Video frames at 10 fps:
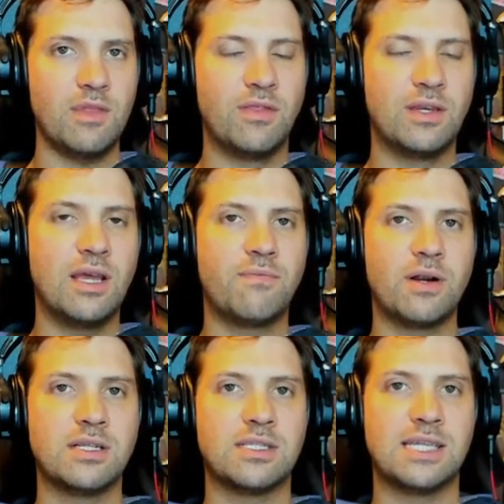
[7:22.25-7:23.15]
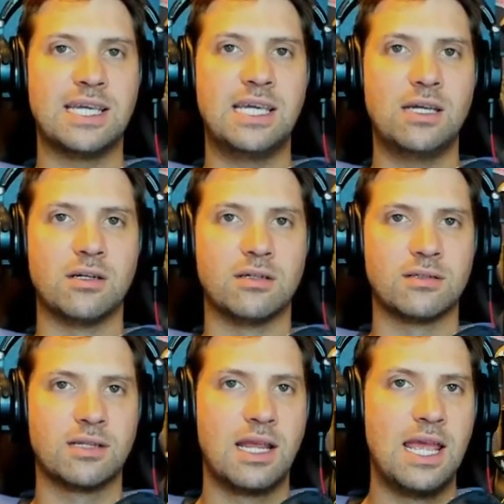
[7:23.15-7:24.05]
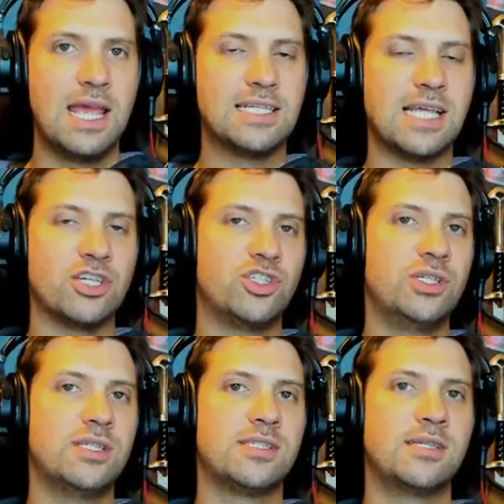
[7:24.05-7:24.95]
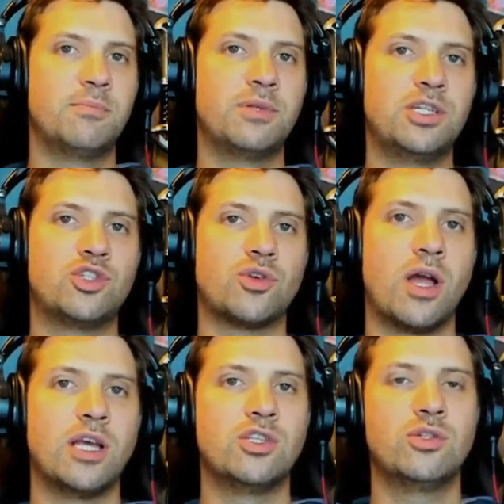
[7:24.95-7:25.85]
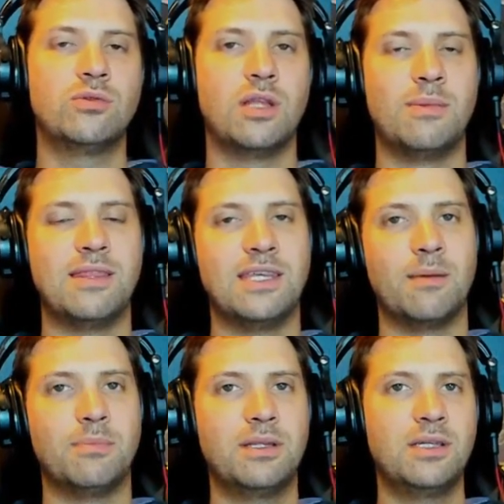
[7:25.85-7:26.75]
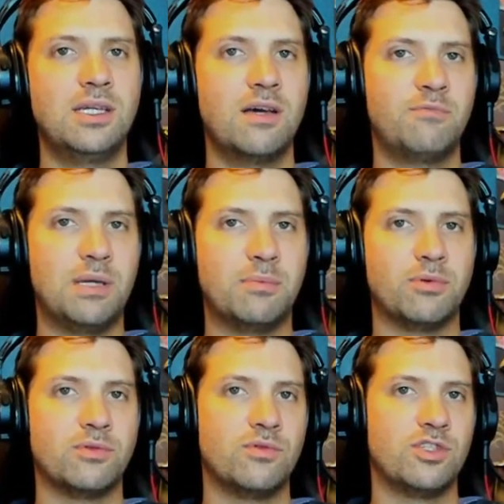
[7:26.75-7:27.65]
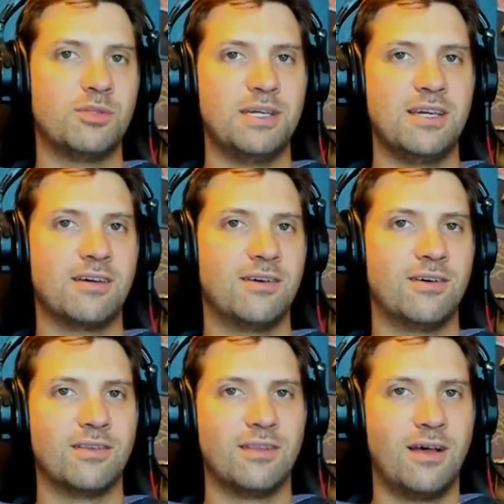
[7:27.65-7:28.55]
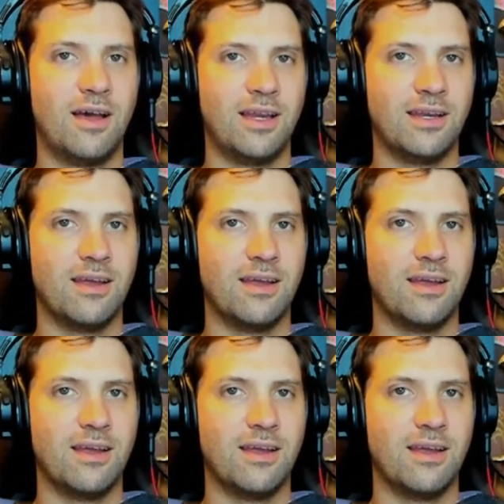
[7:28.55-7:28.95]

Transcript: The difference here is that she is simply trying to limit the ability of people to speak online.